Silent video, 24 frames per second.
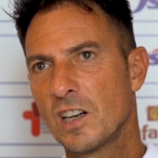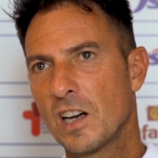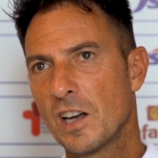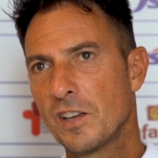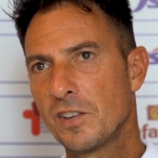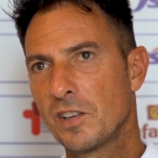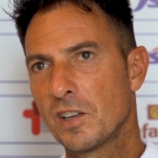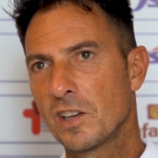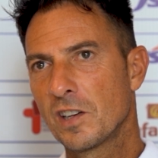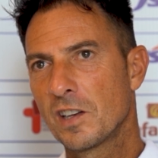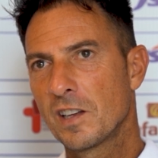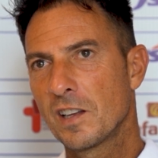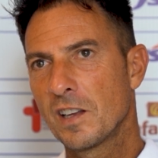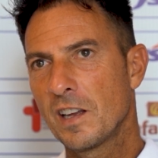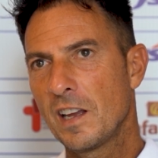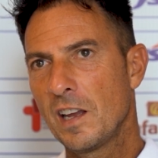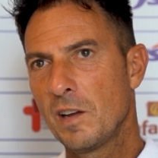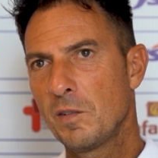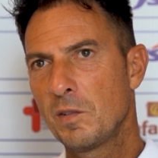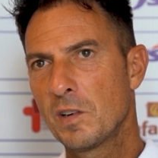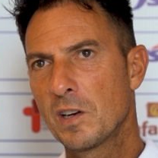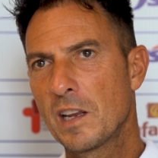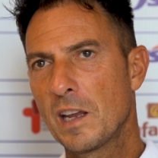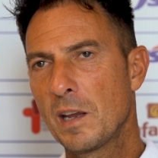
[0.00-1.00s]
I think
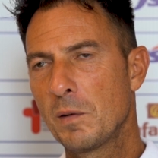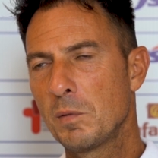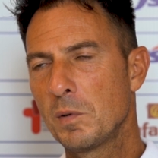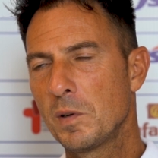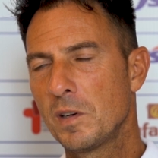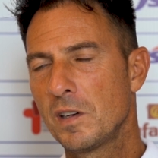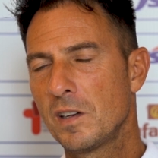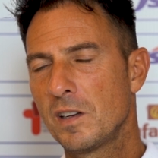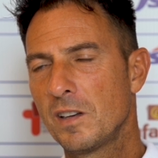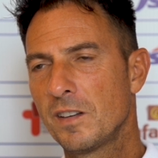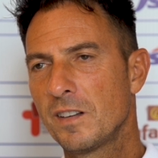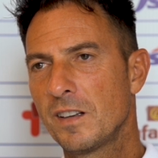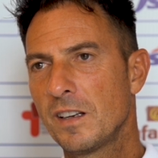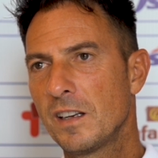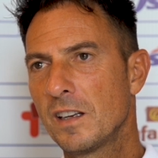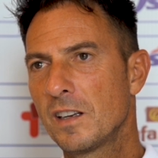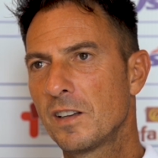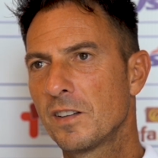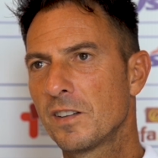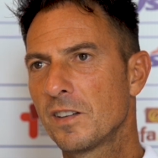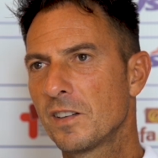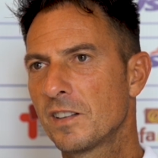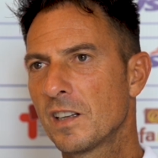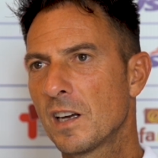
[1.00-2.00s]
every game in this
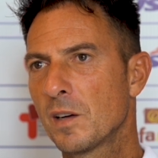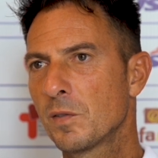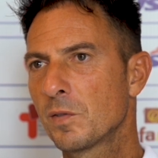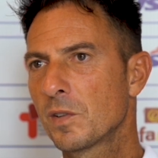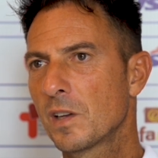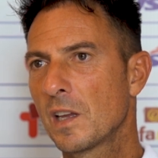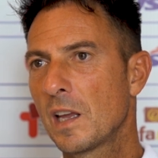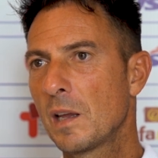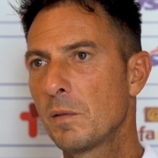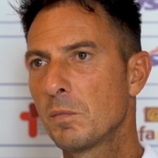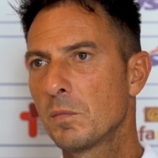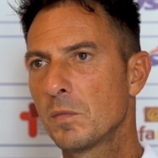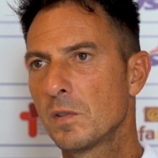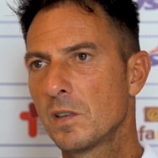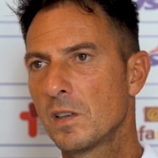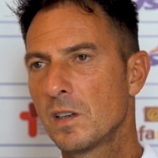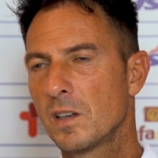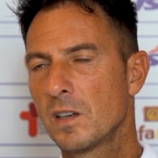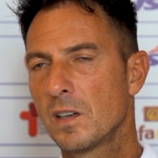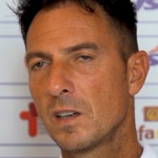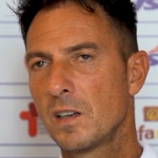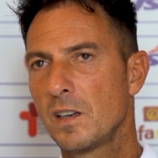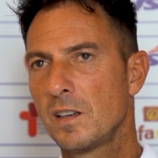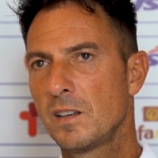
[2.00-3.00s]
league is a tough game.
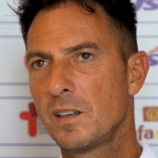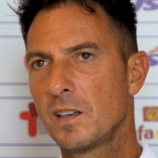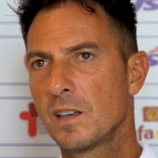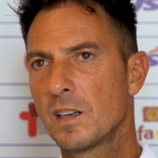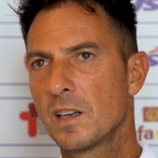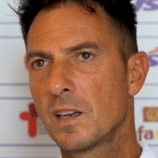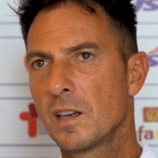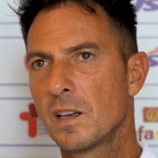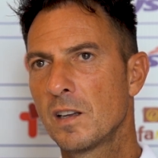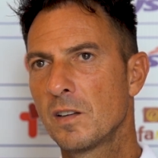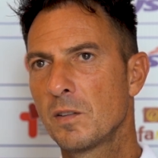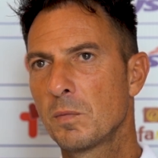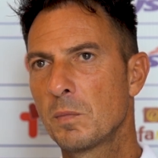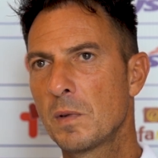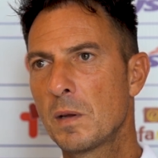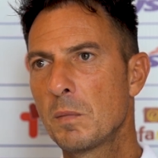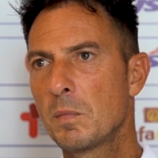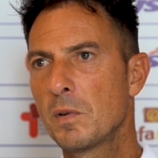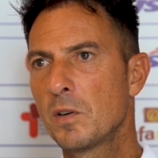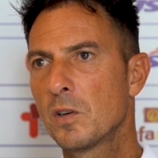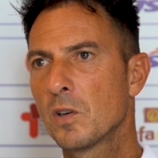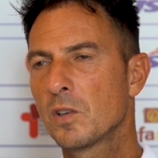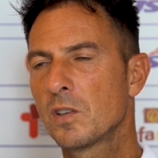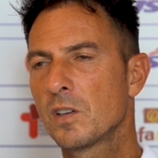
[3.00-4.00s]
ATK is
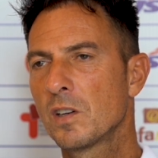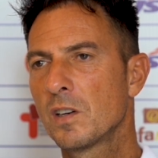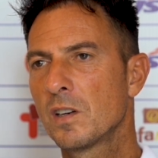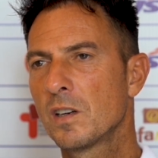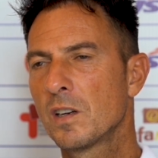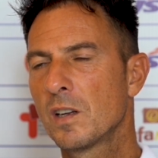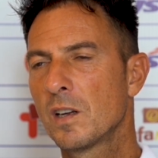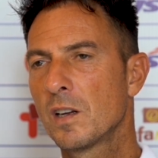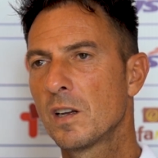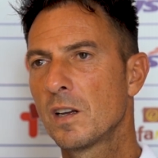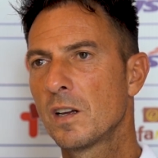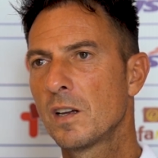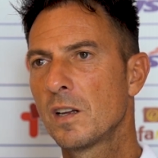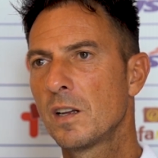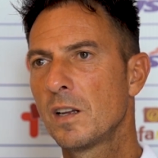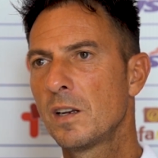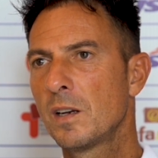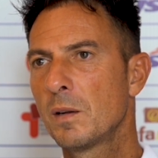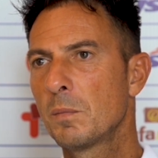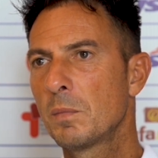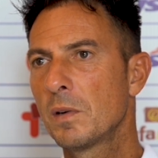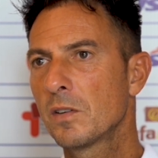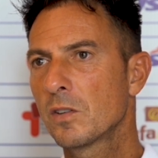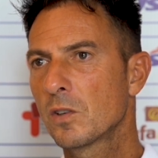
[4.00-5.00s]
maybe not in
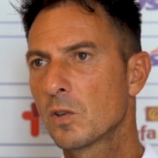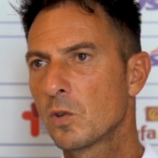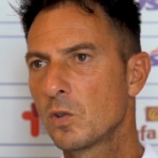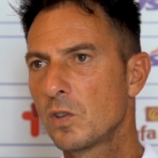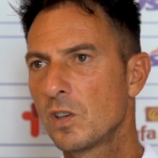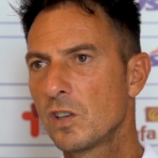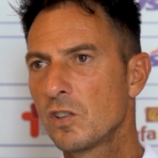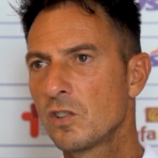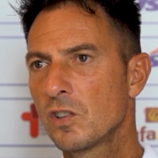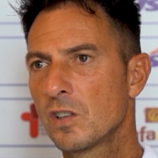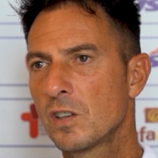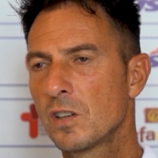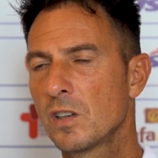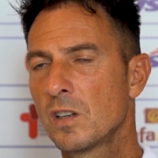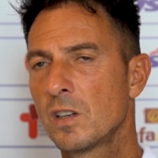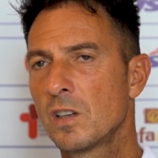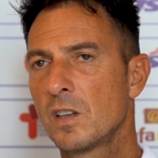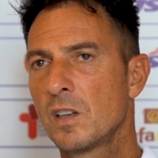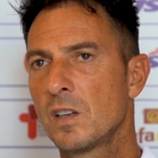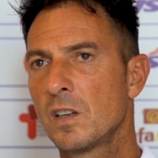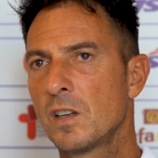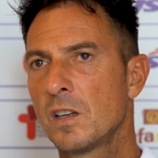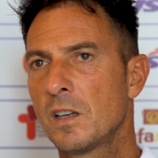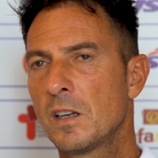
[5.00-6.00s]
the best condition.
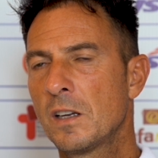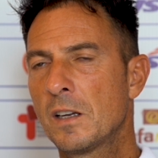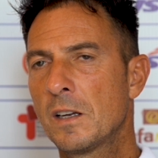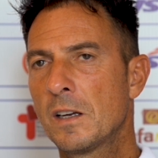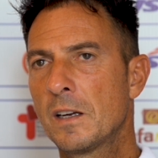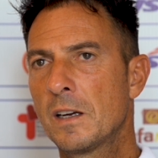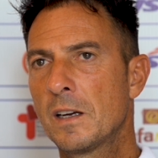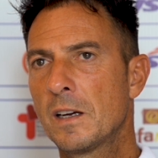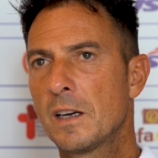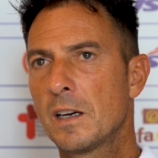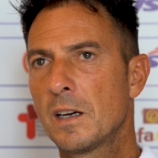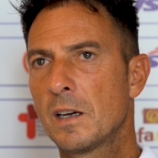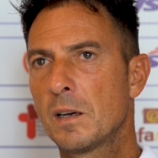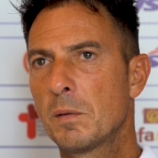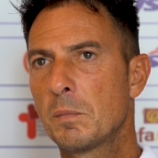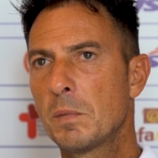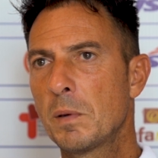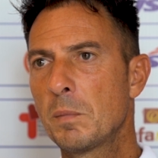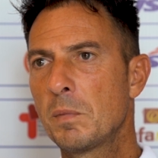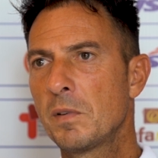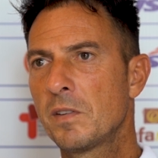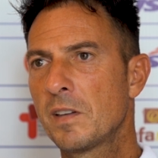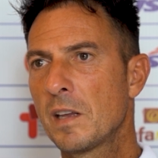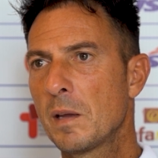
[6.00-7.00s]

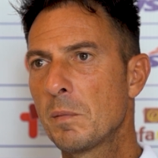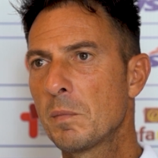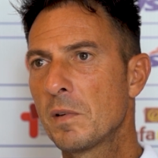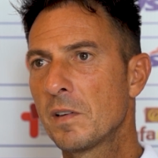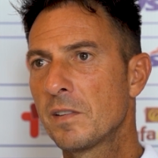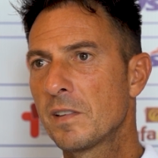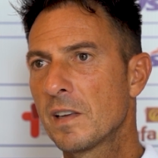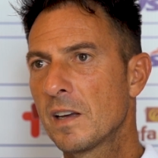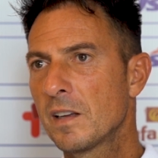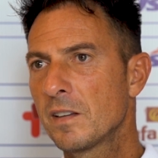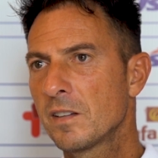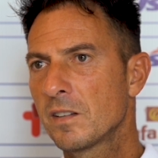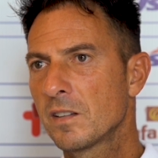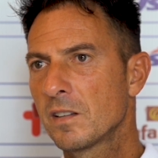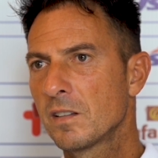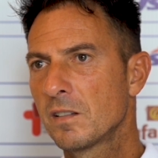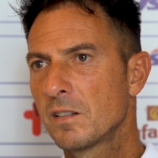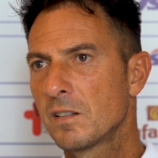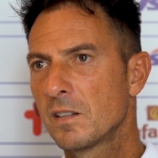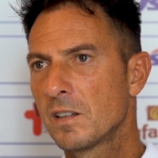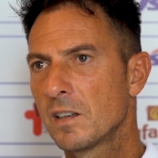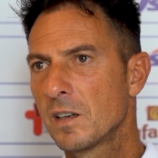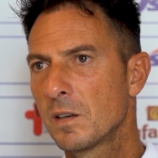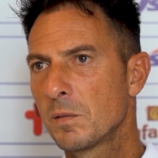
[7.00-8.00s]
Maybe same as us.
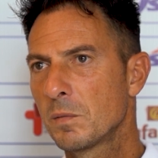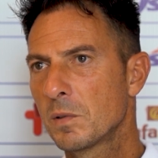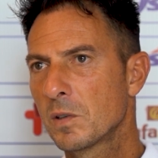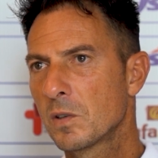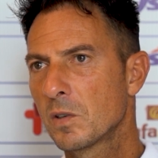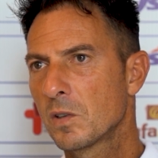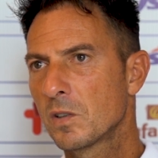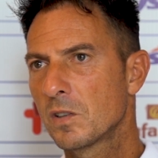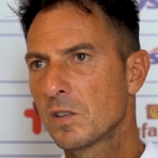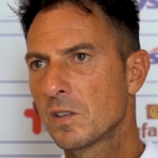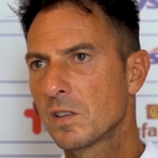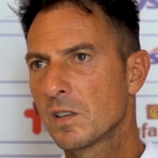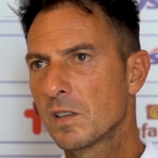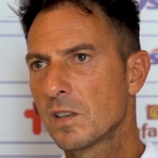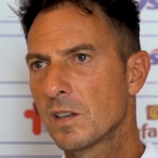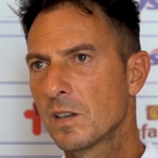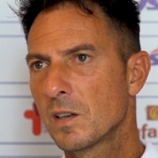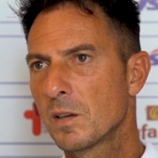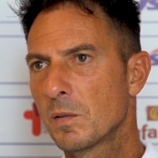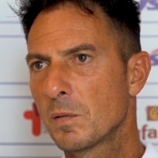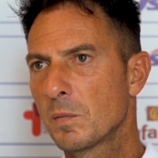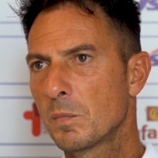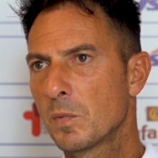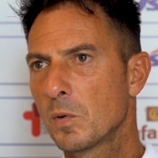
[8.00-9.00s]
Yeah, we got
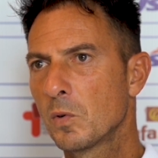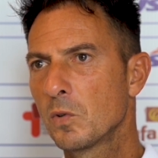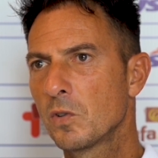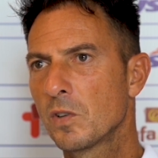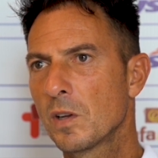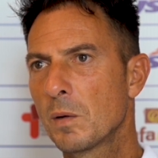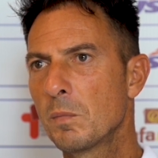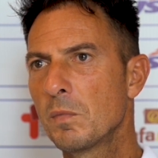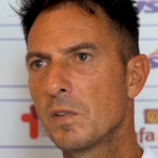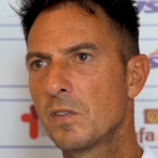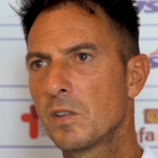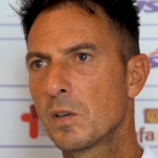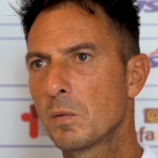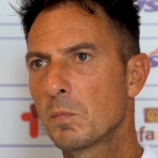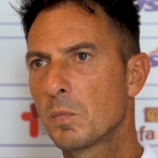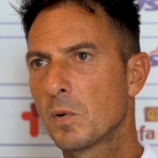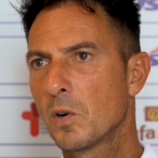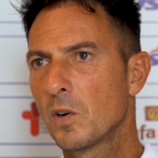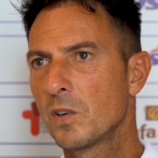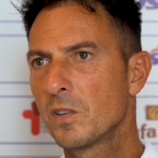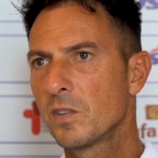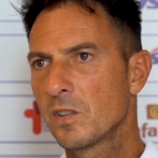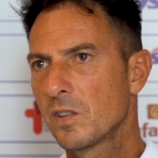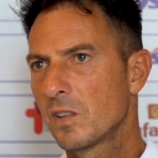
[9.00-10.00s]
both are missing
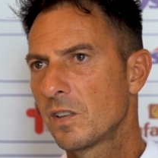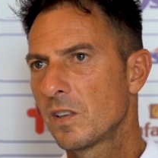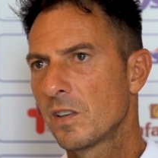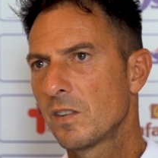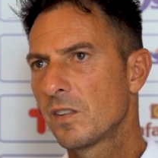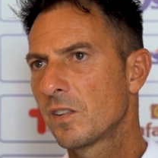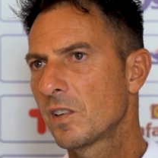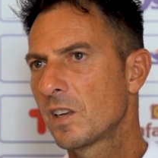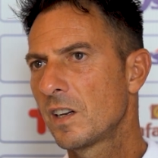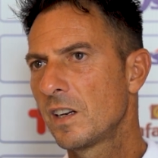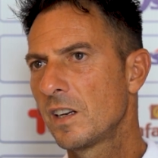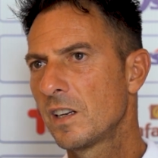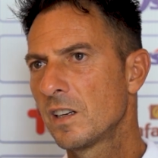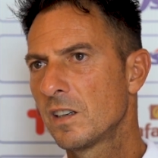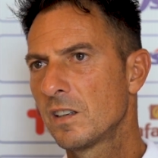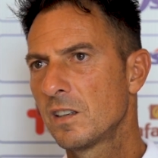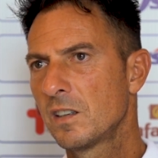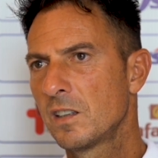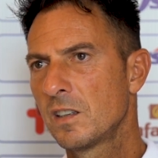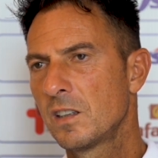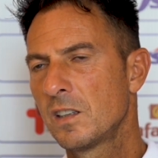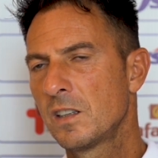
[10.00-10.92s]
points, that's clear.